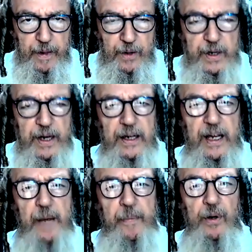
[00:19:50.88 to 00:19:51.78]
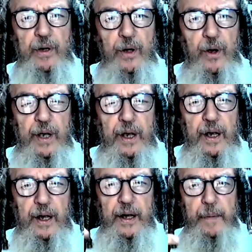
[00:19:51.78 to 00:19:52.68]
You can keep on
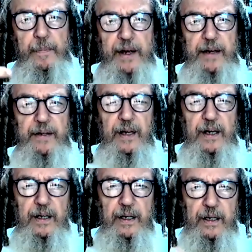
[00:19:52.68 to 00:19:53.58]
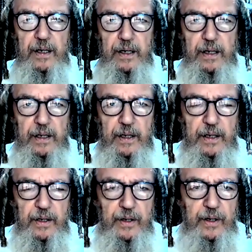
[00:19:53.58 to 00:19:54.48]
looking at a painting,
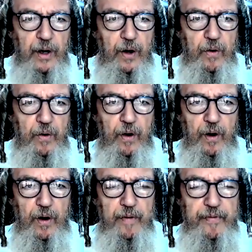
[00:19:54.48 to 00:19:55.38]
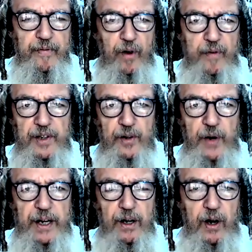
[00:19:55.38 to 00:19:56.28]
you know, of, of a
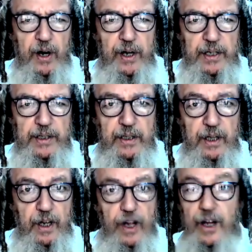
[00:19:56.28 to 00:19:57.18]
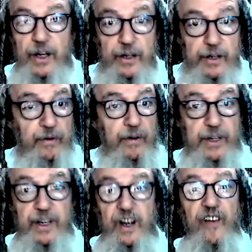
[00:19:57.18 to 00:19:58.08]
great artist
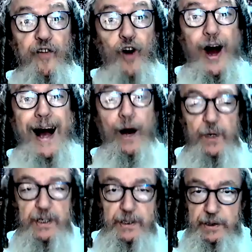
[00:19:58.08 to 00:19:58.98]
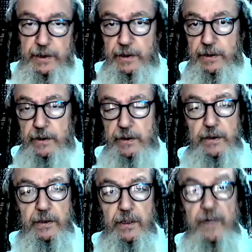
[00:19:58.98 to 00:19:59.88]
literally for hours,
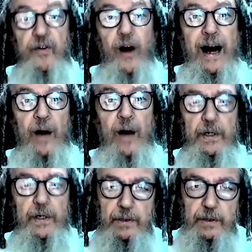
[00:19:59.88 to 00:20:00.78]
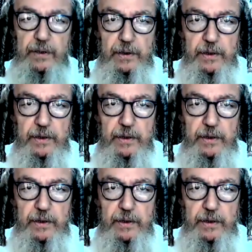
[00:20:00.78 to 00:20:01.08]
for hours